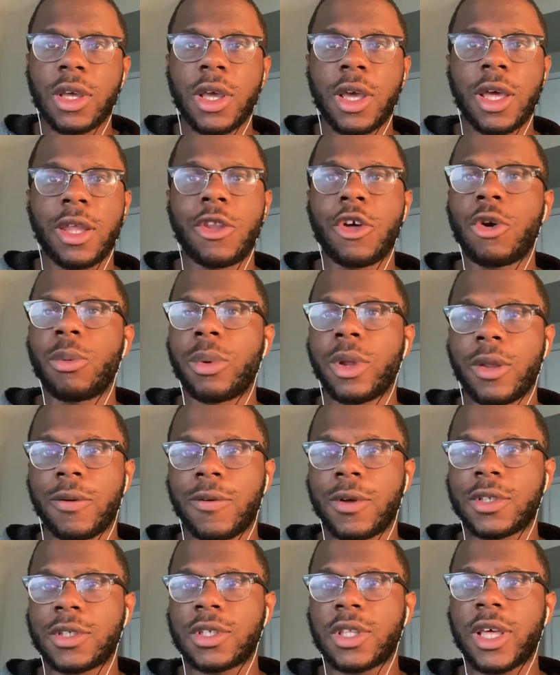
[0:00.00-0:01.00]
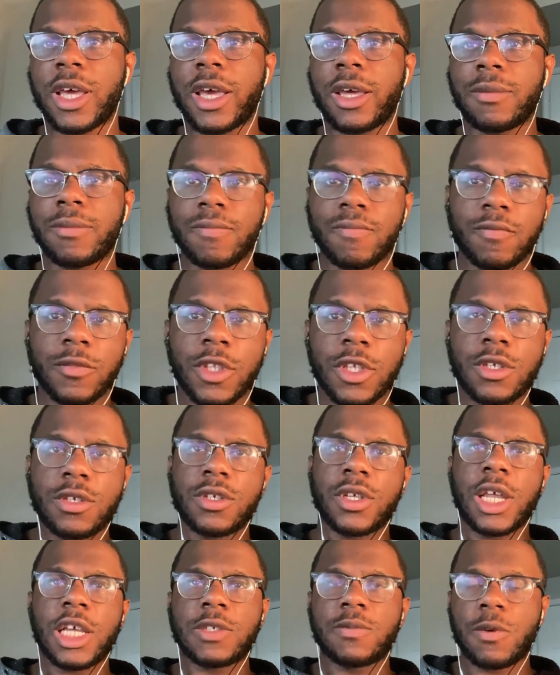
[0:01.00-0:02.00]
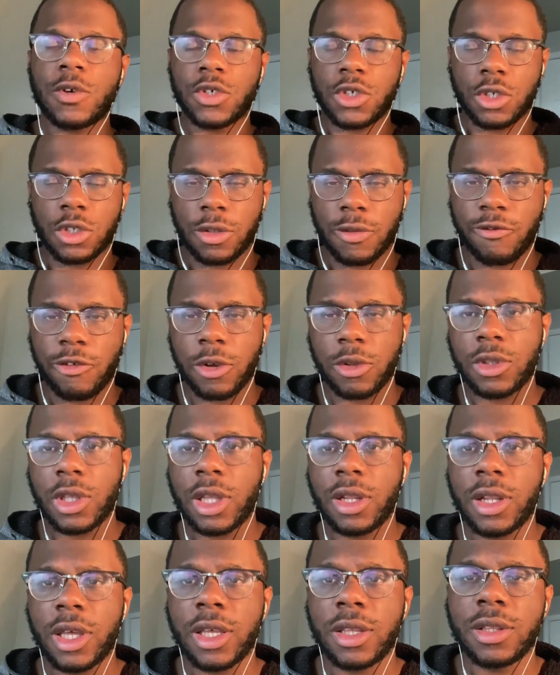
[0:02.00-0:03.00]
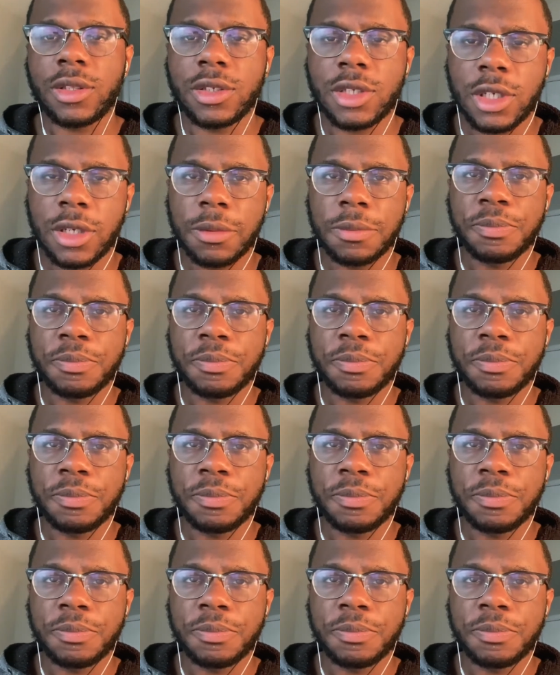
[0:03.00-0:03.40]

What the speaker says: and nobody wants that. So that's motion to photon latency.